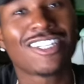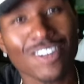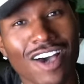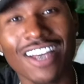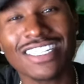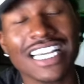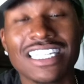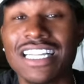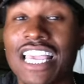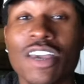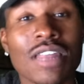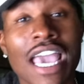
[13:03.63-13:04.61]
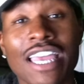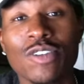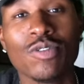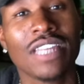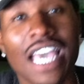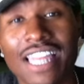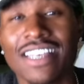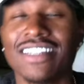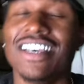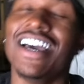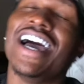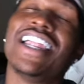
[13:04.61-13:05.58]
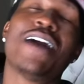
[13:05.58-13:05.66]
You know what I'm saying? She like, your name
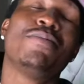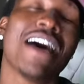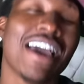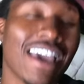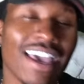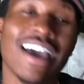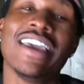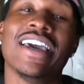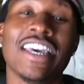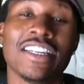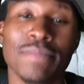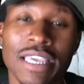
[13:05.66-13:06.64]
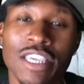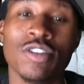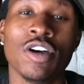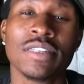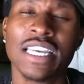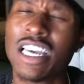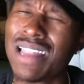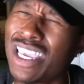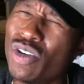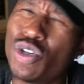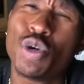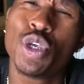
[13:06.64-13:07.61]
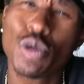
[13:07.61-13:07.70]
DukeDennis. And I'm like, hell yeah, that's me. You know what I'm saying? They're like, you
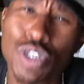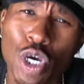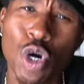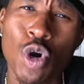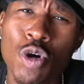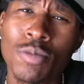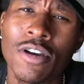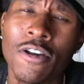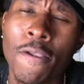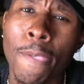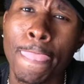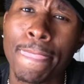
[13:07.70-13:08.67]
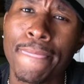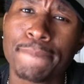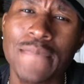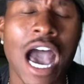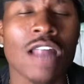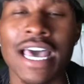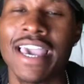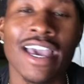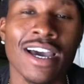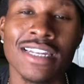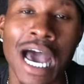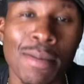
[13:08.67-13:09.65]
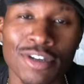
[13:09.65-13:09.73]
do YouTube? I'm like, hell
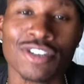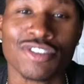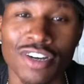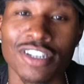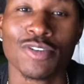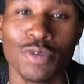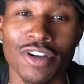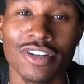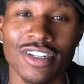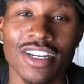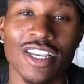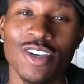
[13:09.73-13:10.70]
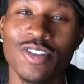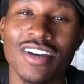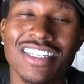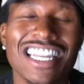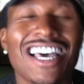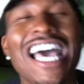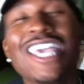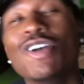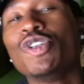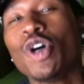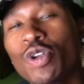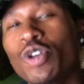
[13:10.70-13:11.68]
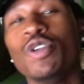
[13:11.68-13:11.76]
nah, I'm a construction worker. You know what I'm saying? They're like, you
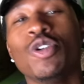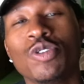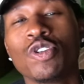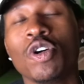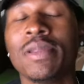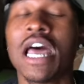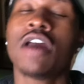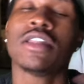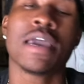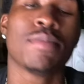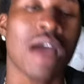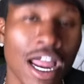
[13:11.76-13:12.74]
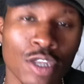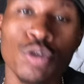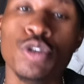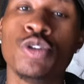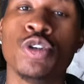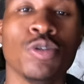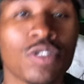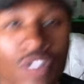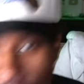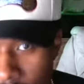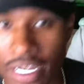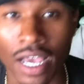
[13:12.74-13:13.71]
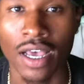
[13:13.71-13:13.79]
do YouTube. And I'm like, bro, I do YouTube
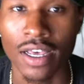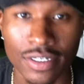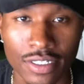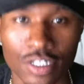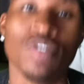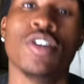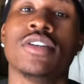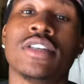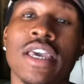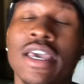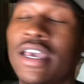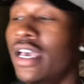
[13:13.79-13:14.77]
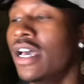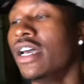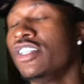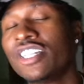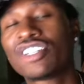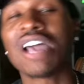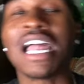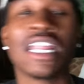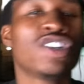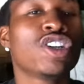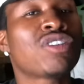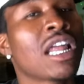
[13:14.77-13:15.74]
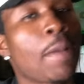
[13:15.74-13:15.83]
sometimes. You know what I'm saying? I'm trying
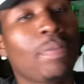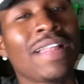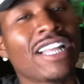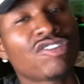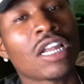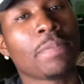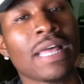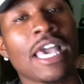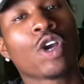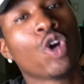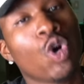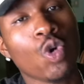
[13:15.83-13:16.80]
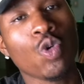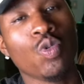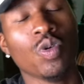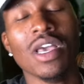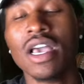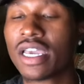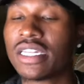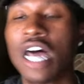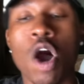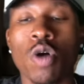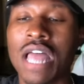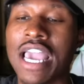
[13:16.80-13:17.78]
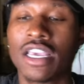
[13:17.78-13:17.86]
to play it cool. Because I
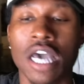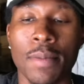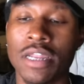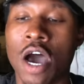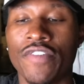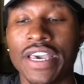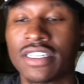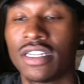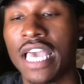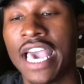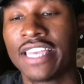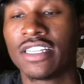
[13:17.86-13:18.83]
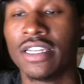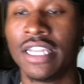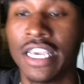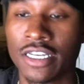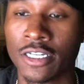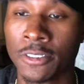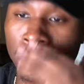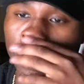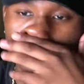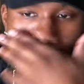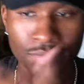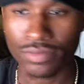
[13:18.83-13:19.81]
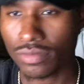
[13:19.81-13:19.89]
don't like coming off as the nigga.
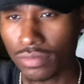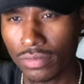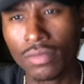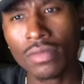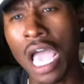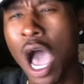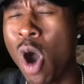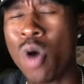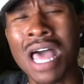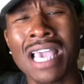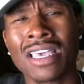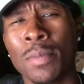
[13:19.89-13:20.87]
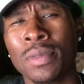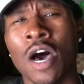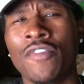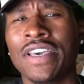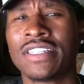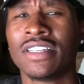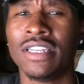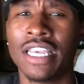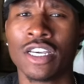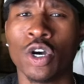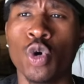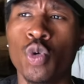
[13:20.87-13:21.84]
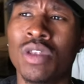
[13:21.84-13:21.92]
I don't like coming off as the
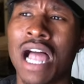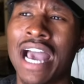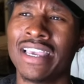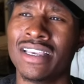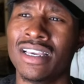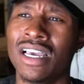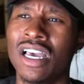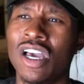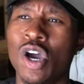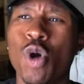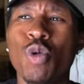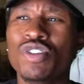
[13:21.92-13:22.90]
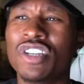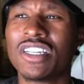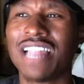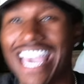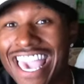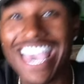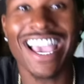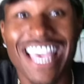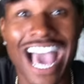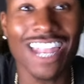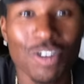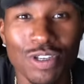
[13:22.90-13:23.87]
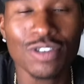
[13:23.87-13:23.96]
nigga who just like, hell yeah, I
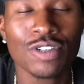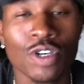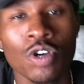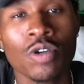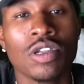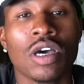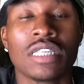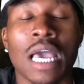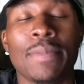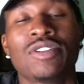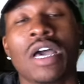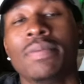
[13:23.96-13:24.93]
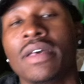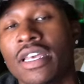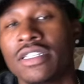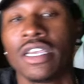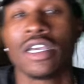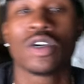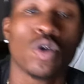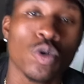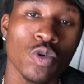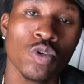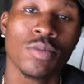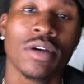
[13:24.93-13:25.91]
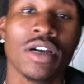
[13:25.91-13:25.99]
do YouTube. You know what I'm saying? I be trying to play that shit
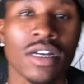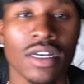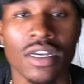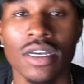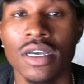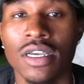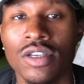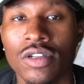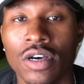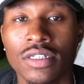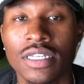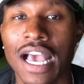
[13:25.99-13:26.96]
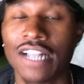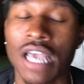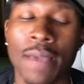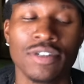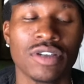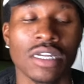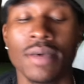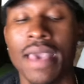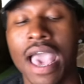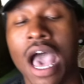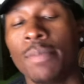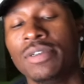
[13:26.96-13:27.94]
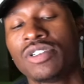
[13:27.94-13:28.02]
cool, bro. You know what I'm saying?
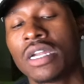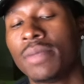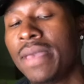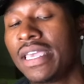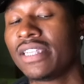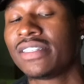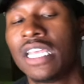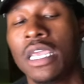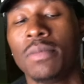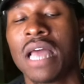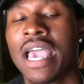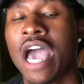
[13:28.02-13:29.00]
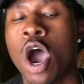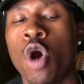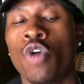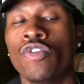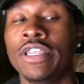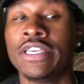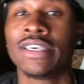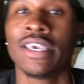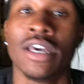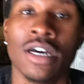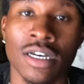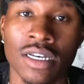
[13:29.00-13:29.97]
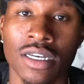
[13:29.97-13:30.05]
I be trying to make it seem like I don't really
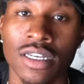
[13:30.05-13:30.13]
care.